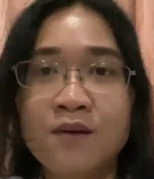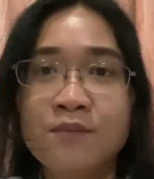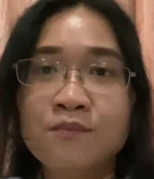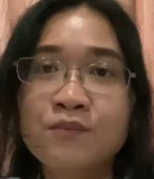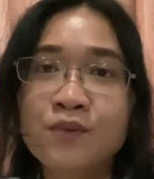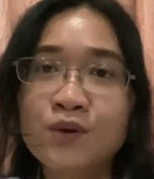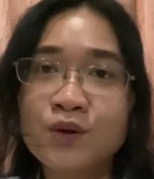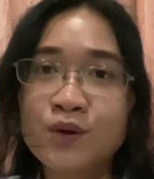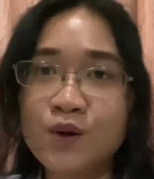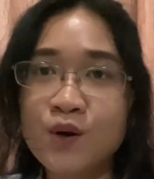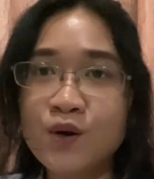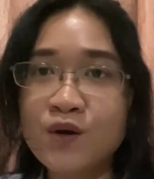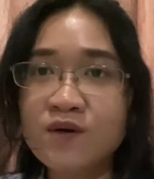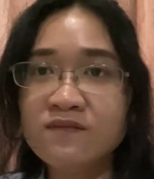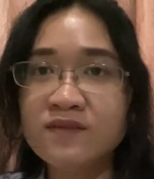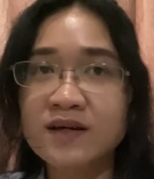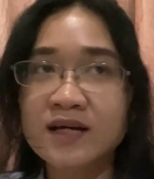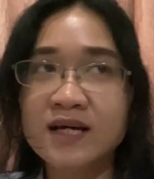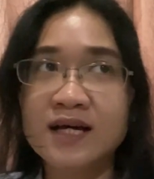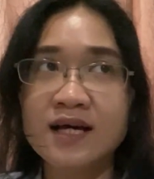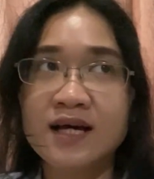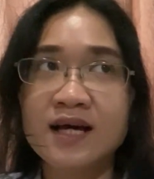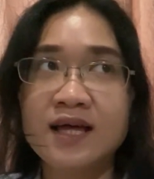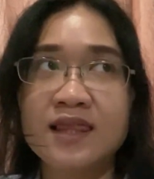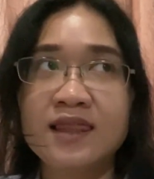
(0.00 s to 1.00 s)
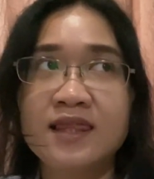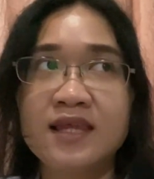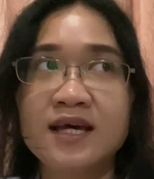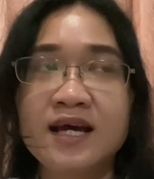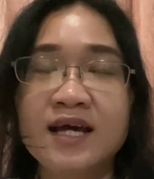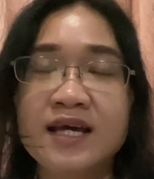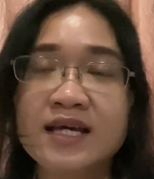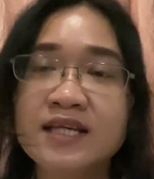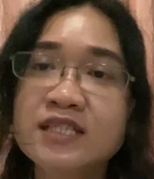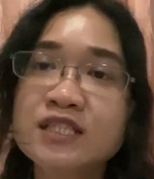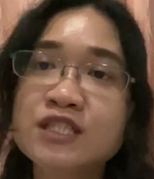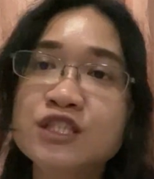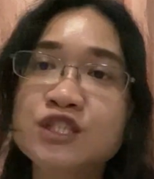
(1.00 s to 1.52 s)
Moreover, the
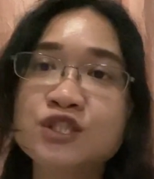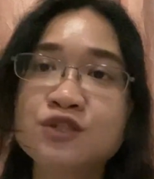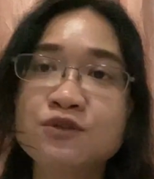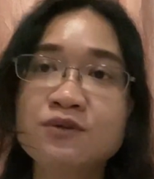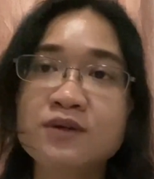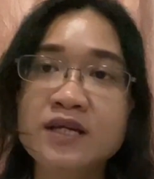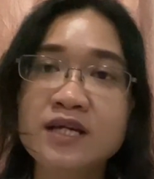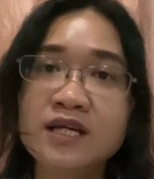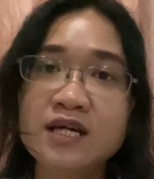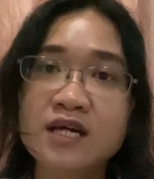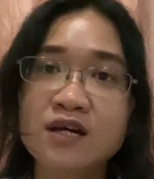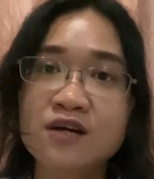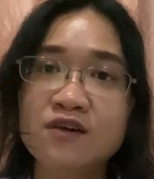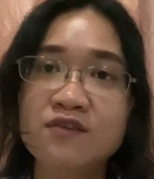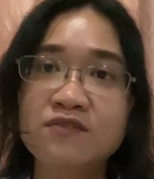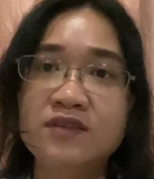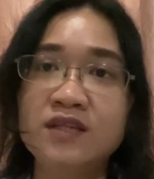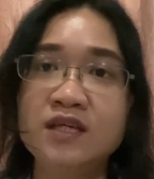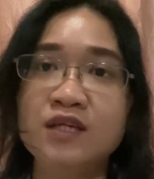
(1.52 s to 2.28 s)
history of